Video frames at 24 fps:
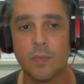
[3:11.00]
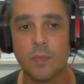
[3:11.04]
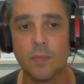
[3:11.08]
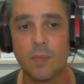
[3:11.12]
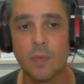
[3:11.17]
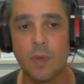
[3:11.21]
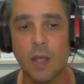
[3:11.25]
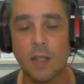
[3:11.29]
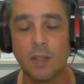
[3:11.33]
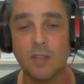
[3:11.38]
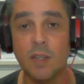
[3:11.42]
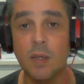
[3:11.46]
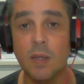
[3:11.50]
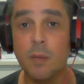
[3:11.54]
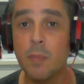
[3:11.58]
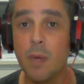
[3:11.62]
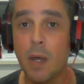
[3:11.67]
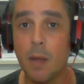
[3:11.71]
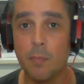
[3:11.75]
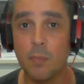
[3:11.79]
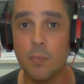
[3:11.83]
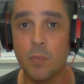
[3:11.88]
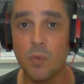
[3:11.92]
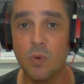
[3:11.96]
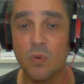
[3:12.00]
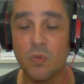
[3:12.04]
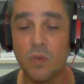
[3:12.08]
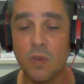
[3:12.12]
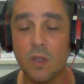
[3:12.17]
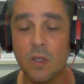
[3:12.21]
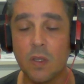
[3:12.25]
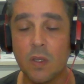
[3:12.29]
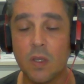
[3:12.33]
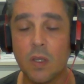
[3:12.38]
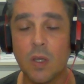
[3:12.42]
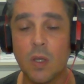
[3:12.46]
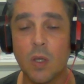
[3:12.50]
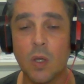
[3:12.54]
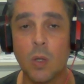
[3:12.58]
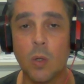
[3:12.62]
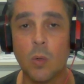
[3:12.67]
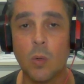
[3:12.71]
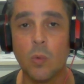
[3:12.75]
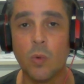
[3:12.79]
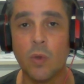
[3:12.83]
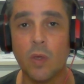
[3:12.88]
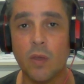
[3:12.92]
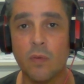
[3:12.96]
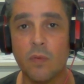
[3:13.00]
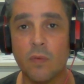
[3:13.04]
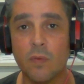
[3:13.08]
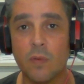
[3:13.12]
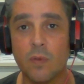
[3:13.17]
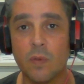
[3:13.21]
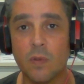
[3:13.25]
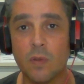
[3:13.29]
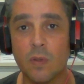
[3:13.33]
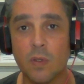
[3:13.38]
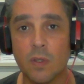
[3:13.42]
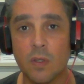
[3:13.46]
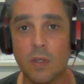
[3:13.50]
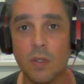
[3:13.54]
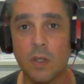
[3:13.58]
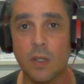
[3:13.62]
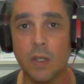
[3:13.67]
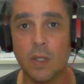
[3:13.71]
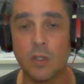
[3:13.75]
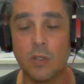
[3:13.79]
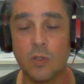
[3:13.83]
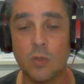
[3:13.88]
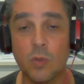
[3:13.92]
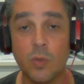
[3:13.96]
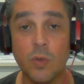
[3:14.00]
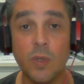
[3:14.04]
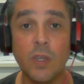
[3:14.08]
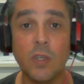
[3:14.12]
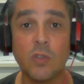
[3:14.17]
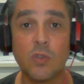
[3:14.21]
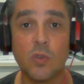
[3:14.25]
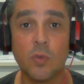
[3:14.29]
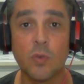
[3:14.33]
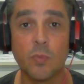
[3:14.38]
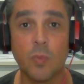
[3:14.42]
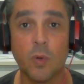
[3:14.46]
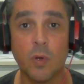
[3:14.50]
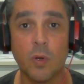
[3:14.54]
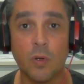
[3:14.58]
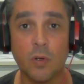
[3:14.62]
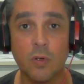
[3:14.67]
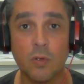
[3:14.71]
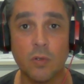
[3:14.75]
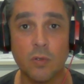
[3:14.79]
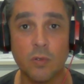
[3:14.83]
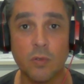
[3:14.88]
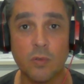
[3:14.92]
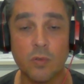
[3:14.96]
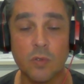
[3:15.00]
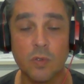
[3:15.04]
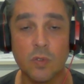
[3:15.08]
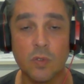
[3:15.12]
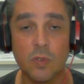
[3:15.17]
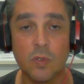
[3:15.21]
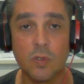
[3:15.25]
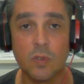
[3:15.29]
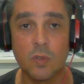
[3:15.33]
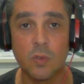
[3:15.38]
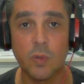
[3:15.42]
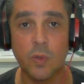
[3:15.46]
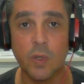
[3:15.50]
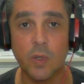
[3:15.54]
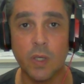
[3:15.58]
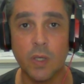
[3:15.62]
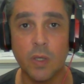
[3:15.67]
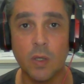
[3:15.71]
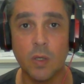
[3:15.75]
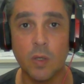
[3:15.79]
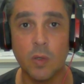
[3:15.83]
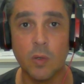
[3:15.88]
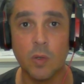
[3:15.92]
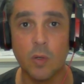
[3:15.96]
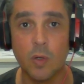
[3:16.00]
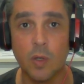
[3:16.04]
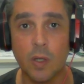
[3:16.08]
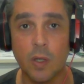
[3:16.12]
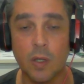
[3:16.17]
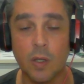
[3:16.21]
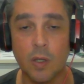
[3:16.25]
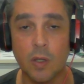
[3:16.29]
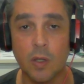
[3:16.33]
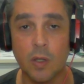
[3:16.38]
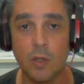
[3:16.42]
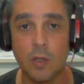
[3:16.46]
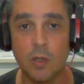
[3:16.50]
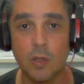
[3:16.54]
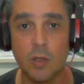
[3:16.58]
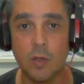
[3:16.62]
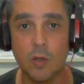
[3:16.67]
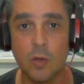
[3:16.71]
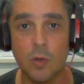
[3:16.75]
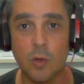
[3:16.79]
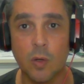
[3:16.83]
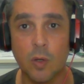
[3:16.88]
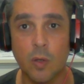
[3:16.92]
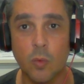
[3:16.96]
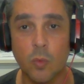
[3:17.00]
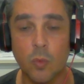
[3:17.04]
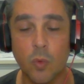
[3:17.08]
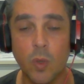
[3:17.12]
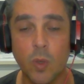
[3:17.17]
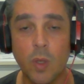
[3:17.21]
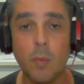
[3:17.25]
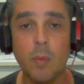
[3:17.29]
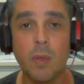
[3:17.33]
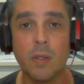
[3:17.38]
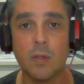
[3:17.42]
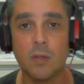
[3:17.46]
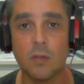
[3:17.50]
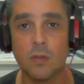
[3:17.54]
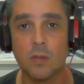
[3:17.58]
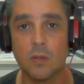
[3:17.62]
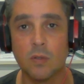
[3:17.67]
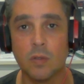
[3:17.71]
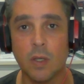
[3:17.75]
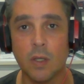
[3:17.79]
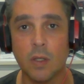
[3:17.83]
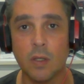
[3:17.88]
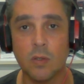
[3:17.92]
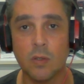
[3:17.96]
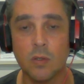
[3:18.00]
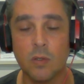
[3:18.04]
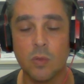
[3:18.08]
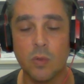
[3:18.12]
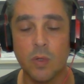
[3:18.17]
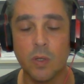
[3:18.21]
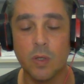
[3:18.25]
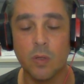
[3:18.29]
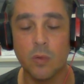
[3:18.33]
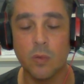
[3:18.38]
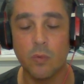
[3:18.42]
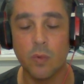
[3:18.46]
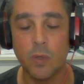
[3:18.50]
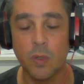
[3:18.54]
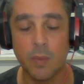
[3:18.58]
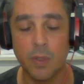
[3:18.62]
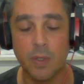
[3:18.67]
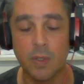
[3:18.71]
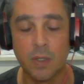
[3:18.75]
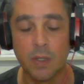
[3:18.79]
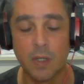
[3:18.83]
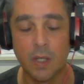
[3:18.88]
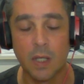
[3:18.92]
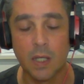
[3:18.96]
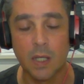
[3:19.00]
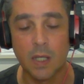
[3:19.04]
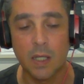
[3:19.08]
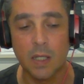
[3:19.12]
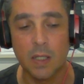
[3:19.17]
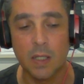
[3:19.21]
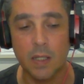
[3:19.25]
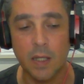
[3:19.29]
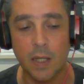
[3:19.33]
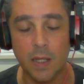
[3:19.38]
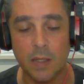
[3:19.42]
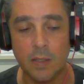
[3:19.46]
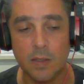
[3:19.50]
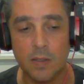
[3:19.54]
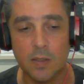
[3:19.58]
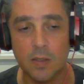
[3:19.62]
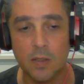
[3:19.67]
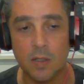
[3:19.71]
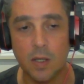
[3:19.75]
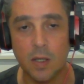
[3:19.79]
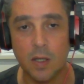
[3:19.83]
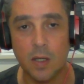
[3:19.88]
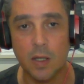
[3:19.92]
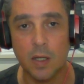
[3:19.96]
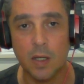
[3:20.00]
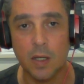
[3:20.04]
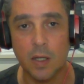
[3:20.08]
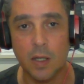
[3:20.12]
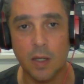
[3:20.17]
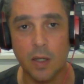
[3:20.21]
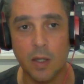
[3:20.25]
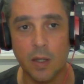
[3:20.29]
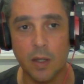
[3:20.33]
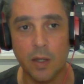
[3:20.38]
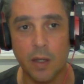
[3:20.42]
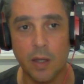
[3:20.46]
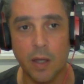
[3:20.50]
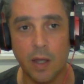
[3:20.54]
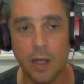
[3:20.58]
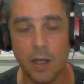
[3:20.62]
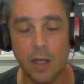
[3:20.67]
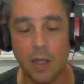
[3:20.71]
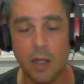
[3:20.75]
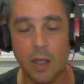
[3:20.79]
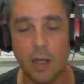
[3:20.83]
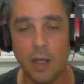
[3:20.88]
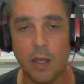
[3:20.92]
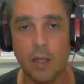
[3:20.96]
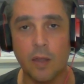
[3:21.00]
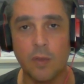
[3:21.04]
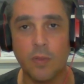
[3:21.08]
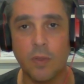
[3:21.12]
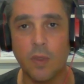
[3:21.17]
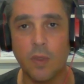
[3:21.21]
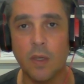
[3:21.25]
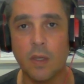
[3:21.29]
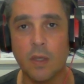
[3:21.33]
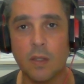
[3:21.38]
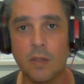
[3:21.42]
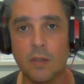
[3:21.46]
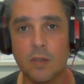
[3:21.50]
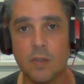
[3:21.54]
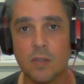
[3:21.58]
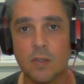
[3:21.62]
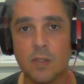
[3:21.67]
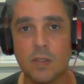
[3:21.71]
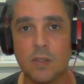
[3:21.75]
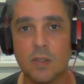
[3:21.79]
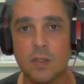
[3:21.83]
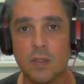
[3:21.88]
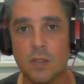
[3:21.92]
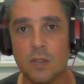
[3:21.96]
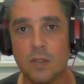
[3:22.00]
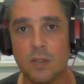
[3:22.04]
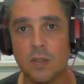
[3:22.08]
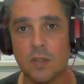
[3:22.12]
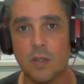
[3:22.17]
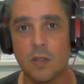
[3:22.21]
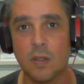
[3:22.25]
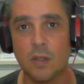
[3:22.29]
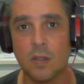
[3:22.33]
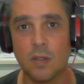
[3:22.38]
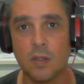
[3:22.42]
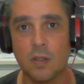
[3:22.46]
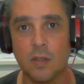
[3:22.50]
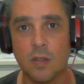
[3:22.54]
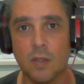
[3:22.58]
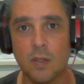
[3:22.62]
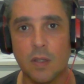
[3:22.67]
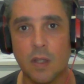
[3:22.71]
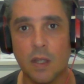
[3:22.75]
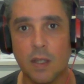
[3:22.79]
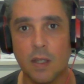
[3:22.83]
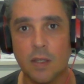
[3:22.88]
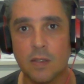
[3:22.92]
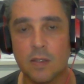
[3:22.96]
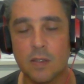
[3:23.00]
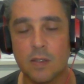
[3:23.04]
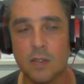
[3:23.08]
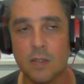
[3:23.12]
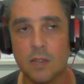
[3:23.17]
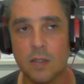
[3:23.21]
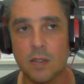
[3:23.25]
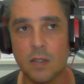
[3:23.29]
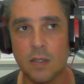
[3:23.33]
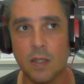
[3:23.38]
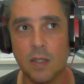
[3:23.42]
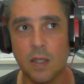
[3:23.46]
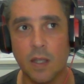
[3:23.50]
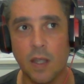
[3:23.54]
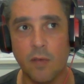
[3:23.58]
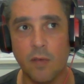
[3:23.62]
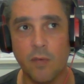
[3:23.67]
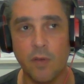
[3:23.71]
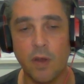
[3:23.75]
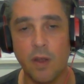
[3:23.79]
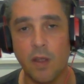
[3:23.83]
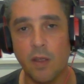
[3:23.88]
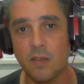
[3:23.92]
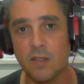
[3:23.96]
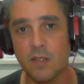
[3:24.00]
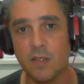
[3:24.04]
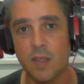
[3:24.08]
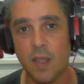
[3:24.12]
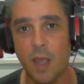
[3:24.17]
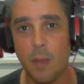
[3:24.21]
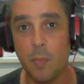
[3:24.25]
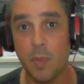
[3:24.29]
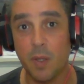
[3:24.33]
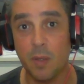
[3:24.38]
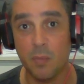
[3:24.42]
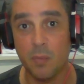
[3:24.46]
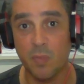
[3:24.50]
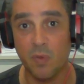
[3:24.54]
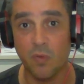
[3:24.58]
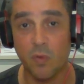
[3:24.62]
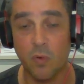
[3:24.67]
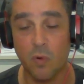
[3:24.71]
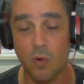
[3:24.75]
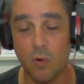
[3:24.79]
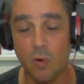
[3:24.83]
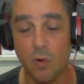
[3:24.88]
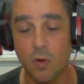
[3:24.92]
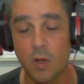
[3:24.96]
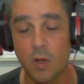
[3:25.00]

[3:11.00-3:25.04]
a team-up movie with three superheroes, three women, and three women that I think that's never has happened before.